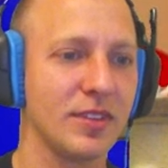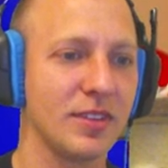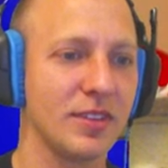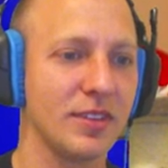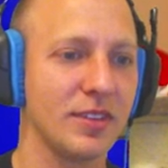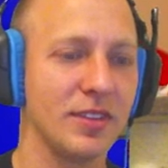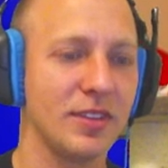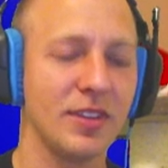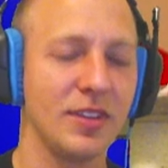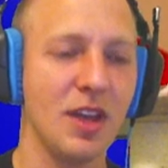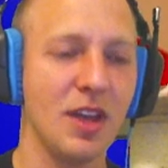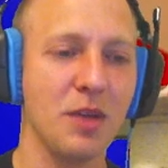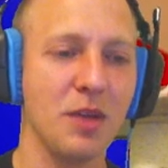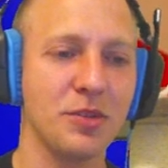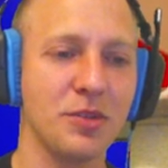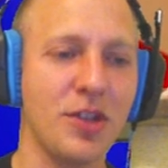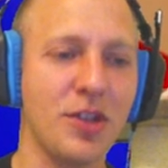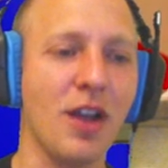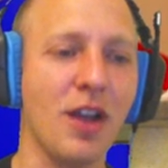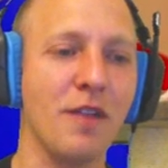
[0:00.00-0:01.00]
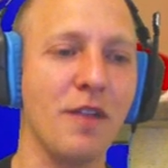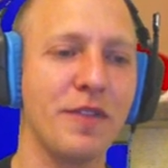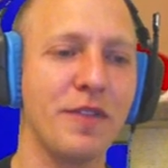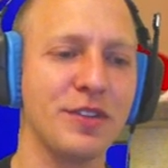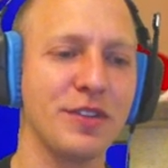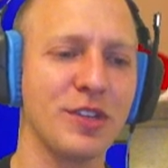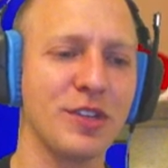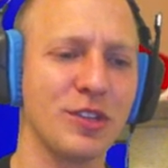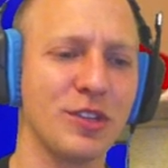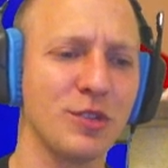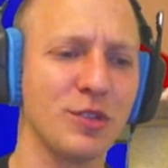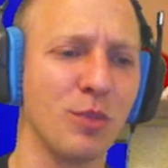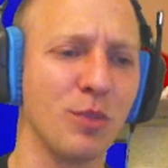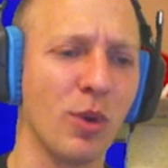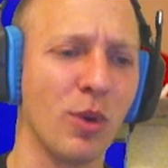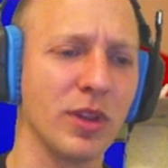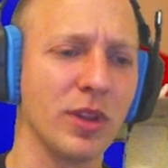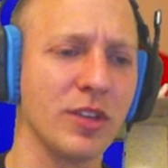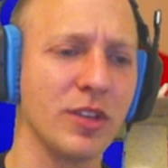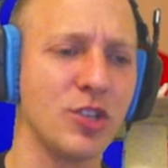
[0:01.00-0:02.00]
No, Soccer Physics is more
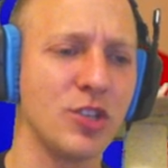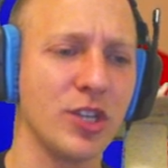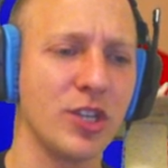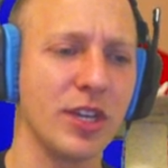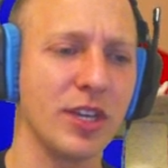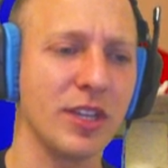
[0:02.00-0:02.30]
legit.